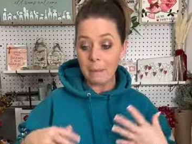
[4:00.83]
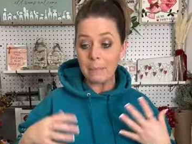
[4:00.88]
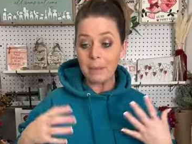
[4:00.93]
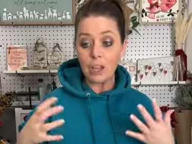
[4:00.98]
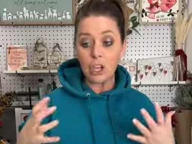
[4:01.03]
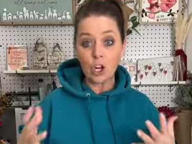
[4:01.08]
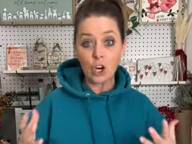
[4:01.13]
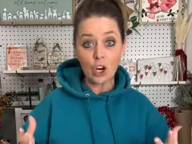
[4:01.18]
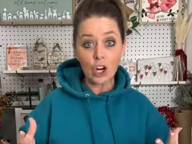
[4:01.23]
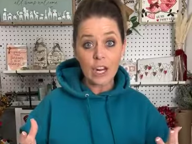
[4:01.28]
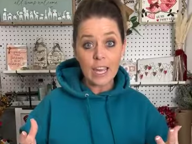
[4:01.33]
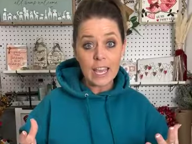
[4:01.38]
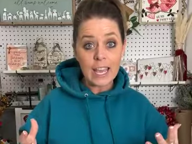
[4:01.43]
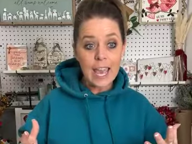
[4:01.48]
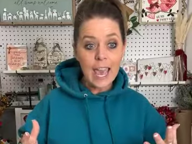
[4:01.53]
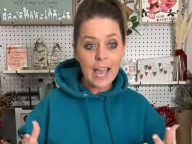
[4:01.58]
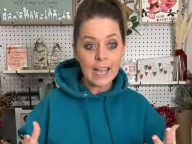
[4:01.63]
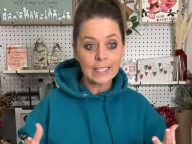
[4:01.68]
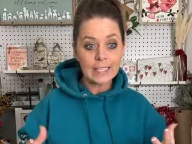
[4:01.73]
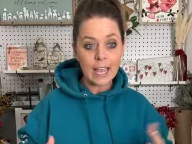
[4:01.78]
I'm
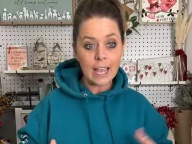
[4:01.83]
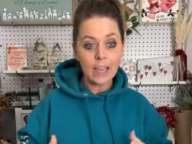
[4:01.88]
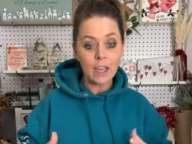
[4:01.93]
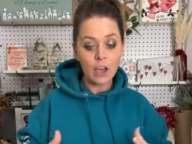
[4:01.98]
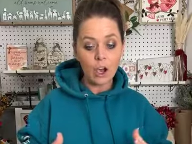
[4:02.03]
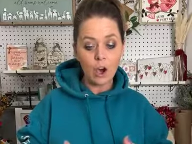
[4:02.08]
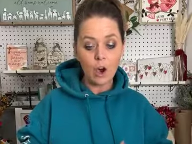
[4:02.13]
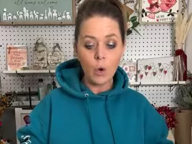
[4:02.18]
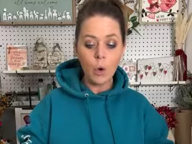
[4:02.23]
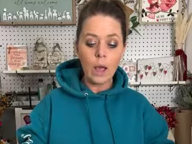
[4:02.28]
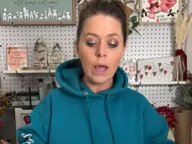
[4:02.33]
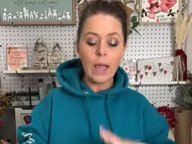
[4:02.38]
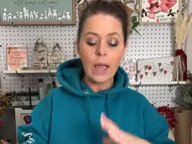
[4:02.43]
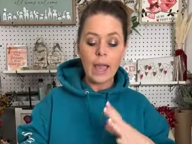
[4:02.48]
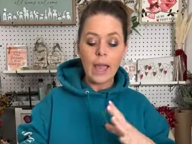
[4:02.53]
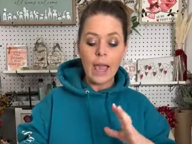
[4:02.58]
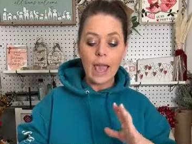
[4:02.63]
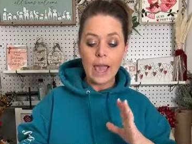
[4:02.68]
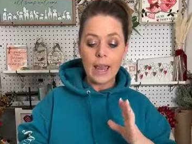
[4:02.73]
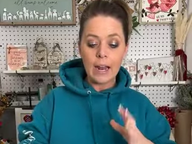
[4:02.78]
learning as I go,
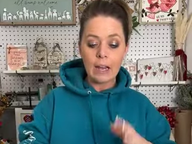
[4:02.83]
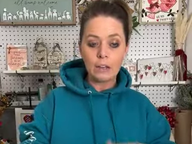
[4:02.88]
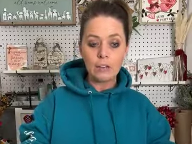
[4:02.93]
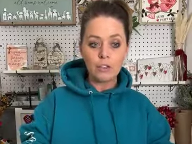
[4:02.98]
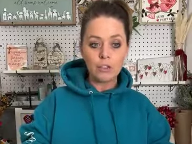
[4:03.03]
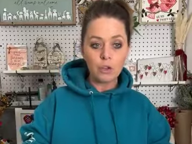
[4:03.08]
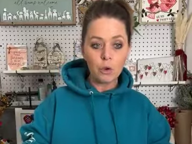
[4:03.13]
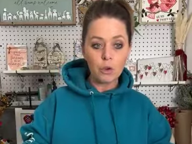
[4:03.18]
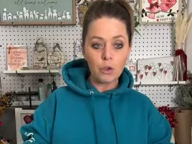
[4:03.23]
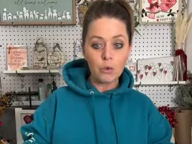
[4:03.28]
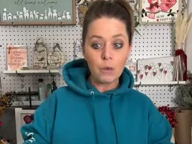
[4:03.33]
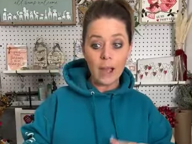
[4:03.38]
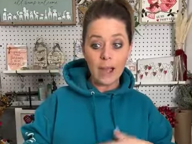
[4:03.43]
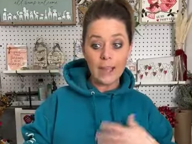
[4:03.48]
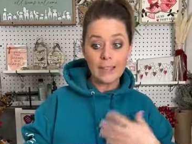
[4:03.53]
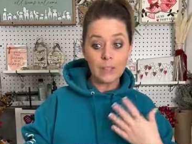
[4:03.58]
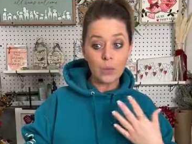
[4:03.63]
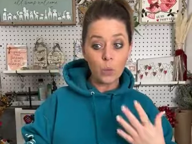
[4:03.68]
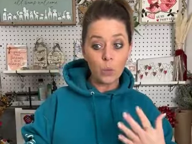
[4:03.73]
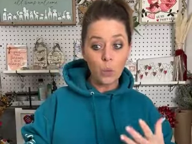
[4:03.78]
and I'll show you
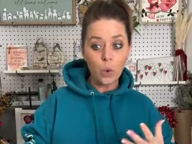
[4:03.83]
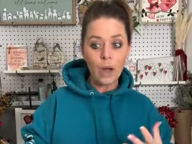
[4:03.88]
guys